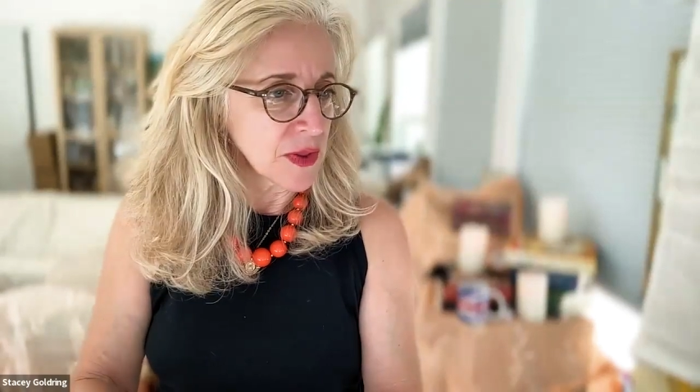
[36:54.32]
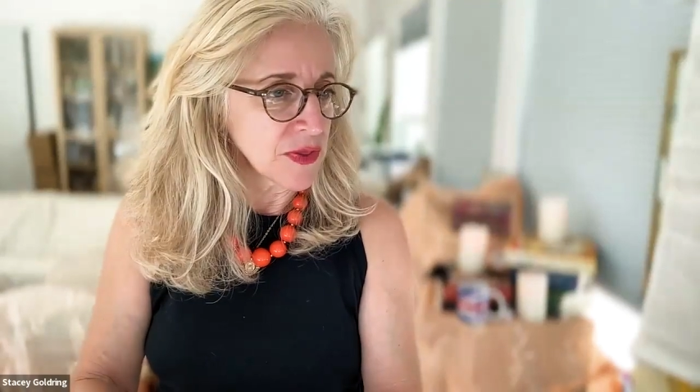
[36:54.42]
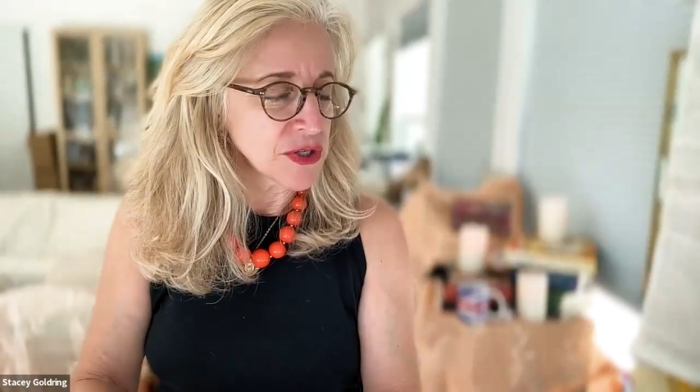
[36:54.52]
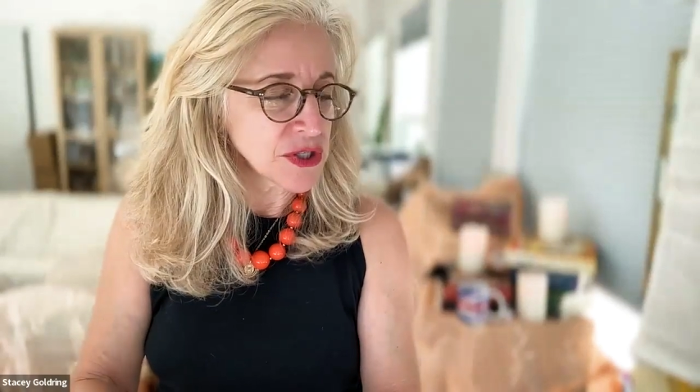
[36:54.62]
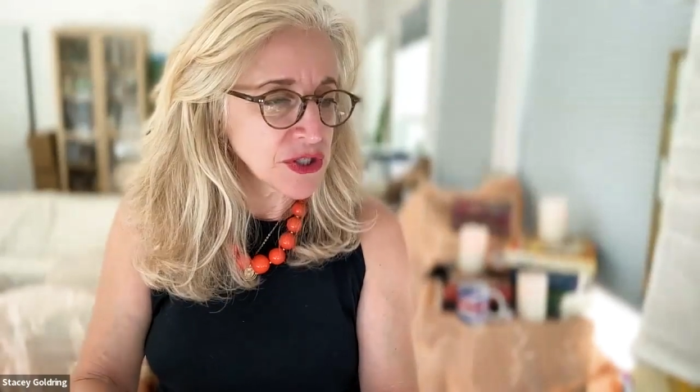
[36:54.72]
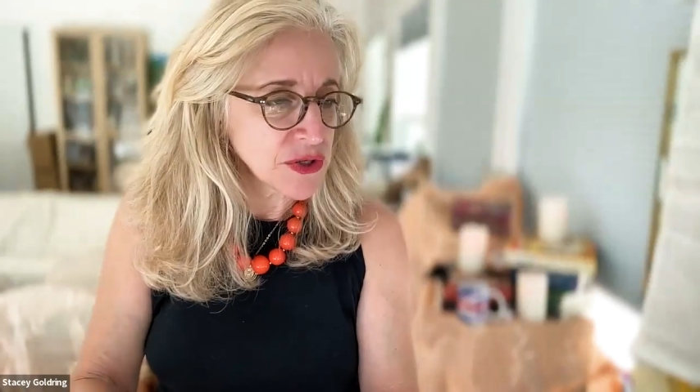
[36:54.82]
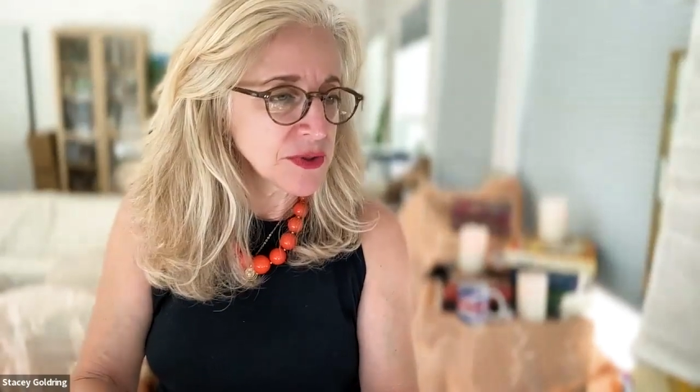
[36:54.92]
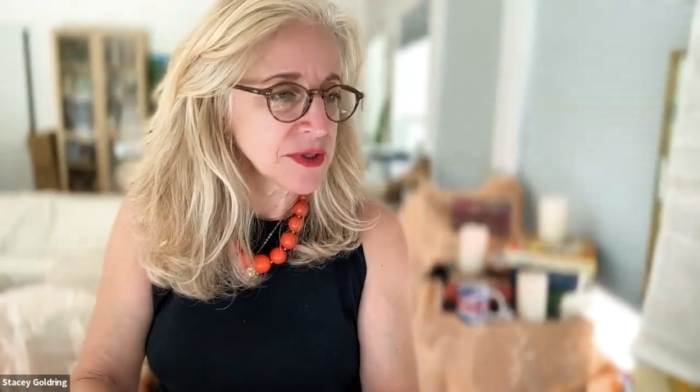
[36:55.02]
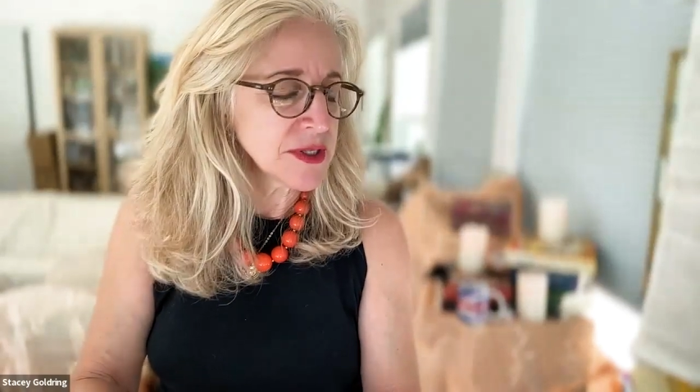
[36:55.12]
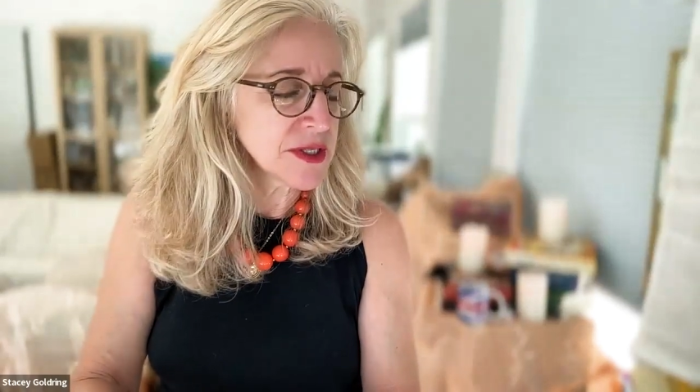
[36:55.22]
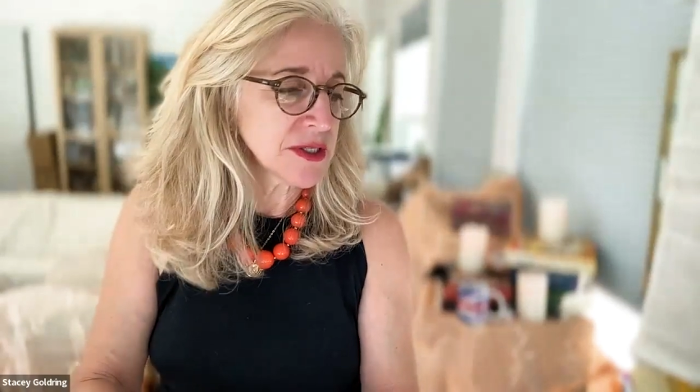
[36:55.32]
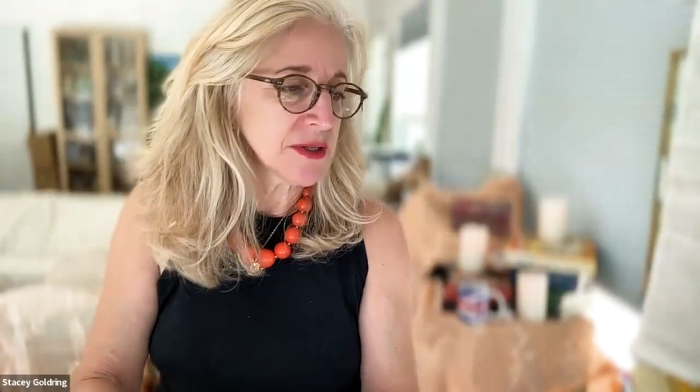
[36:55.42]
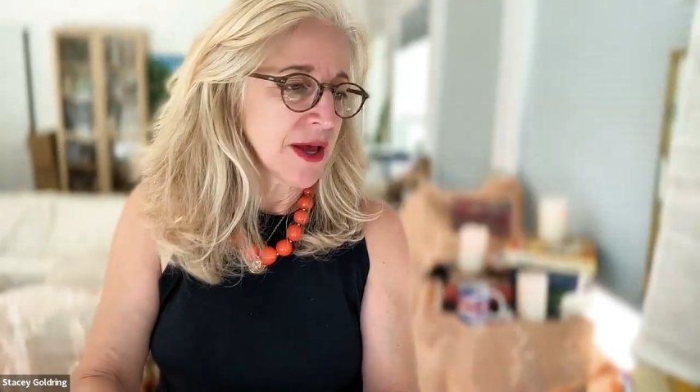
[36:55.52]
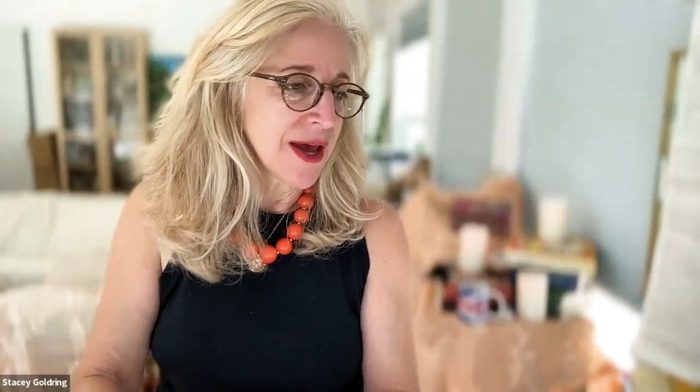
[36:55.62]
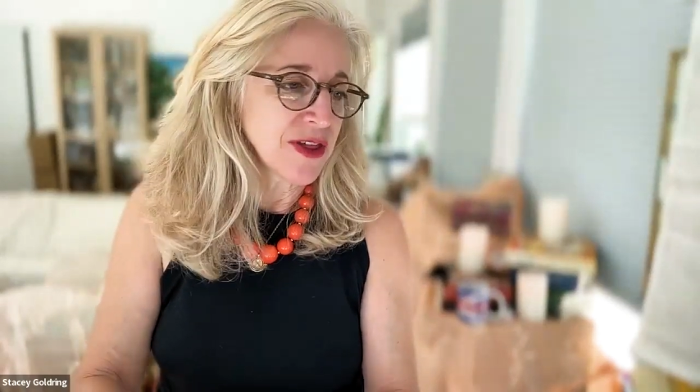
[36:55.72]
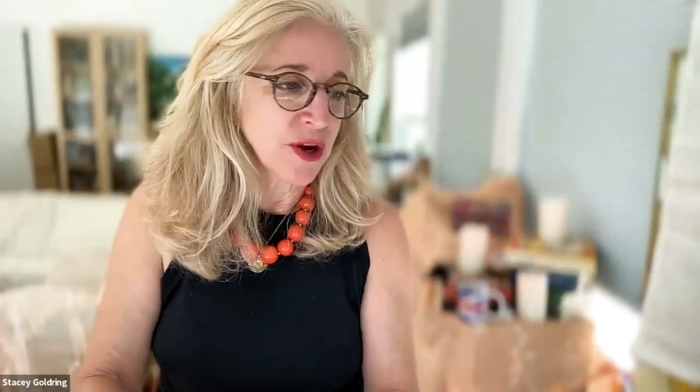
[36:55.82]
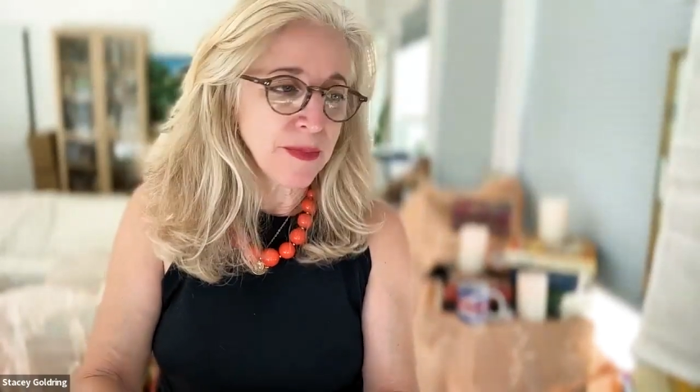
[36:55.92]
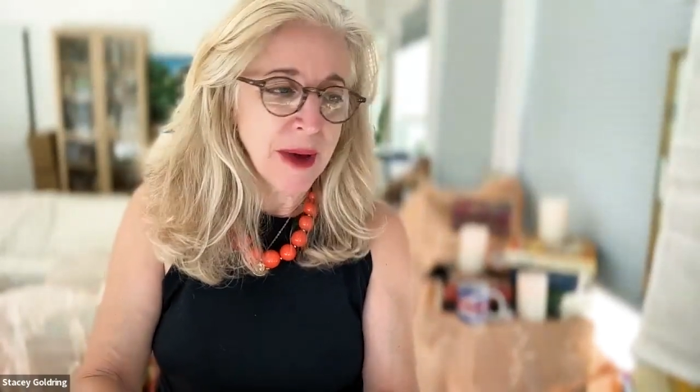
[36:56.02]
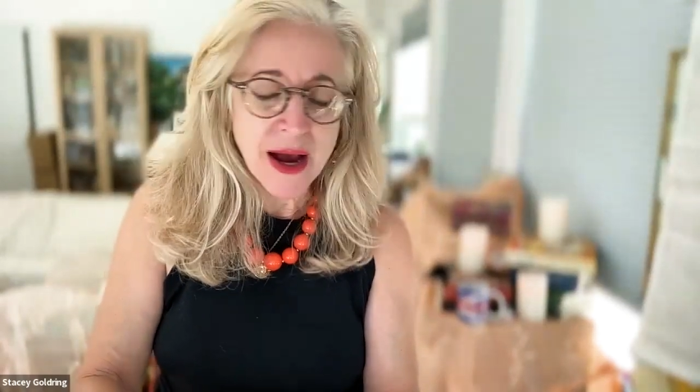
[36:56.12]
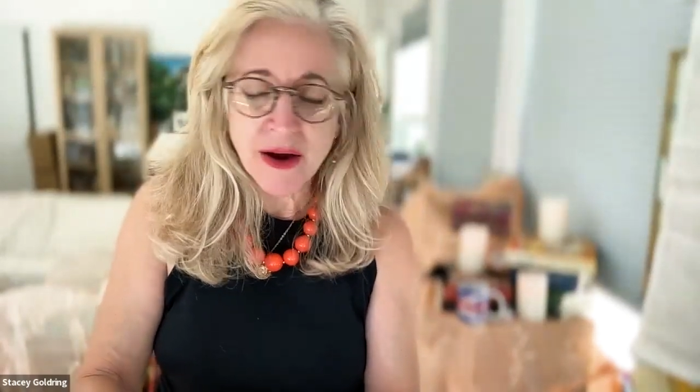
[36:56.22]
the students, their
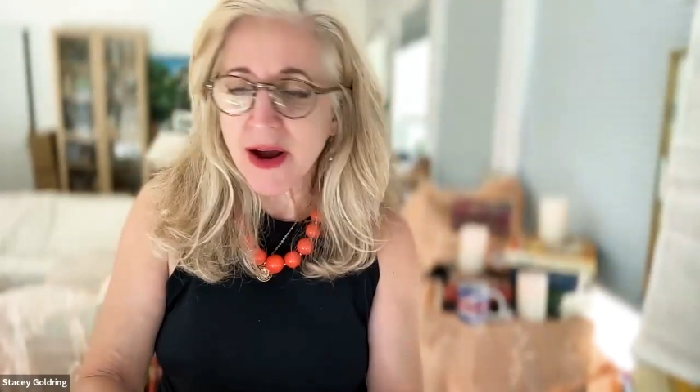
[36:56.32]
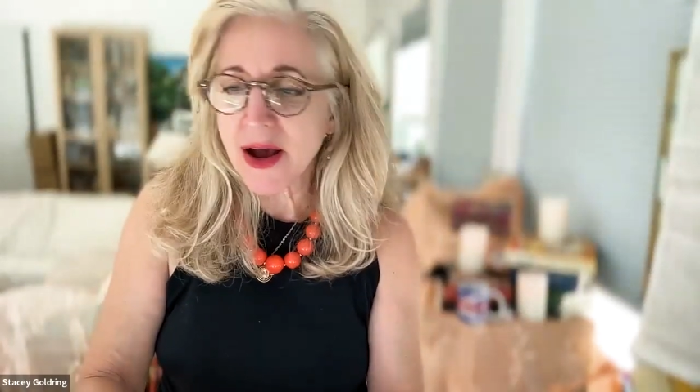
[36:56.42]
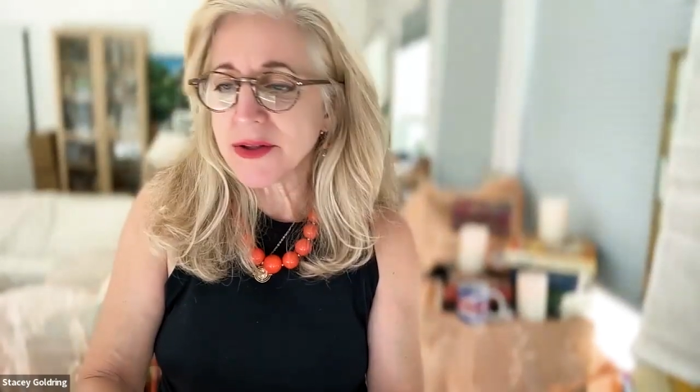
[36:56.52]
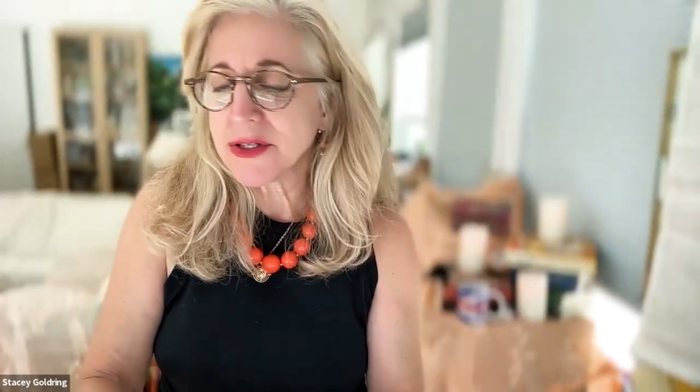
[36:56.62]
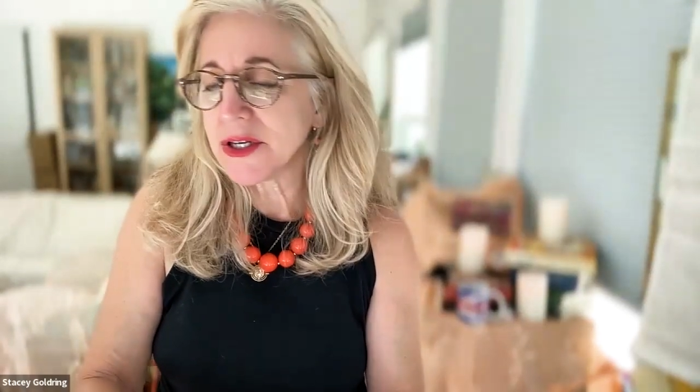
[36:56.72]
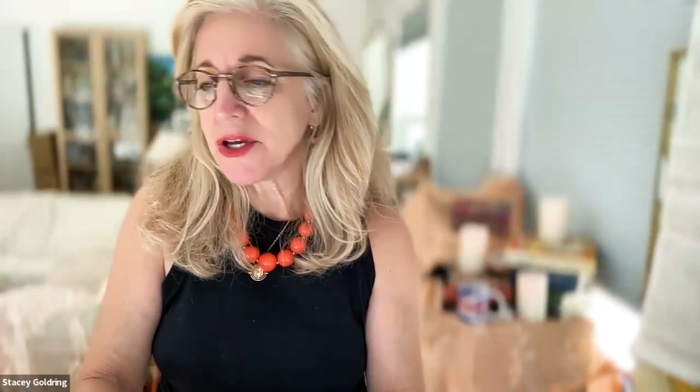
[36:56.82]
backgrounds,